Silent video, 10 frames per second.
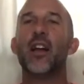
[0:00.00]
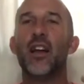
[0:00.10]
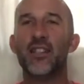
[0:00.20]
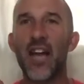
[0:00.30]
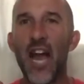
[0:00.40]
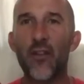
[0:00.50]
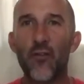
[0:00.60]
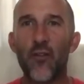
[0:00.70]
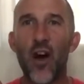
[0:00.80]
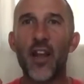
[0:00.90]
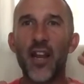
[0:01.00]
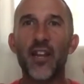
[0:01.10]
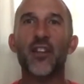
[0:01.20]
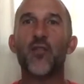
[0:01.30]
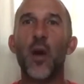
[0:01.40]
Because I have a fun and
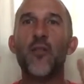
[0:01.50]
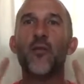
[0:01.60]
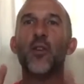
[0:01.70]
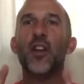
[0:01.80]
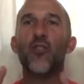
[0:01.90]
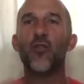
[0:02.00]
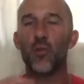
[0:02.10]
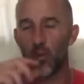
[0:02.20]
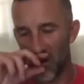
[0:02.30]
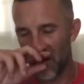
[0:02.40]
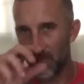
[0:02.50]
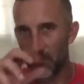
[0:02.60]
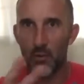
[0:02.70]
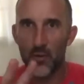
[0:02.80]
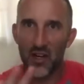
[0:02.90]
a different way for you to hear from the Lord.
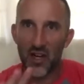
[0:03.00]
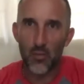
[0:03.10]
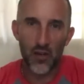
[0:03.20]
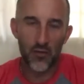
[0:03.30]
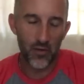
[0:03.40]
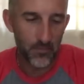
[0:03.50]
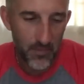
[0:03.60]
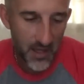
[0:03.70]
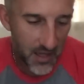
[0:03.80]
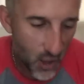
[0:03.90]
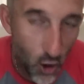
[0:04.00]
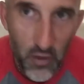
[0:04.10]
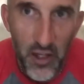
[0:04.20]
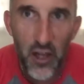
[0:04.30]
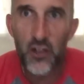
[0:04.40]
A couple of them.
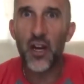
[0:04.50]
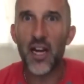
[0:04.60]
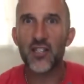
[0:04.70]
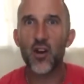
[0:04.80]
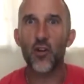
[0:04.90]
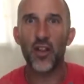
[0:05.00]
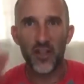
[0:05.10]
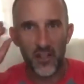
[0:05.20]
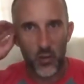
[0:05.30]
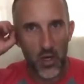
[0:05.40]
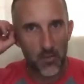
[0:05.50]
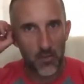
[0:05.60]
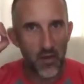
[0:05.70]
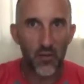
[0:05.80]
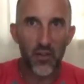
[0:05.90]
Over the years, you guys know that this is one of
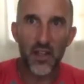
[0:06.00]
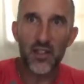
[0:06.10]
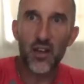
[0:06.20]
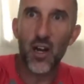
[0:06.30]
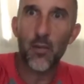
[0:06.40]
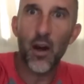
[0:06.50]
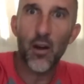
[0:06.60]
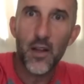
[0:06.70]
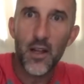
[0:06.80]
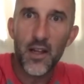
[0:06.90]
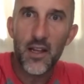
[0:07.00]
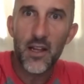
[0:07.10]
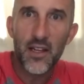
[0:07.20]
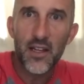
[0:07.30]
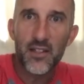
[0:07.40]
my favorite things to talk about.
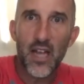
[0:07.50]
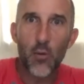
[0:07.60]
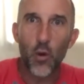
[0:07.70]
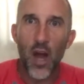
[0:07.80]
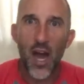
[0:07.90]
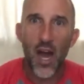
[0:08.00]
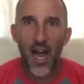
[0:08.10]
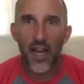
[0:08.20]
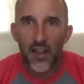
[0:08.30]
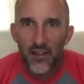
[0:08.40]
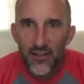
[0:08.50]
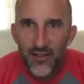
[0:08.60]
Samurai!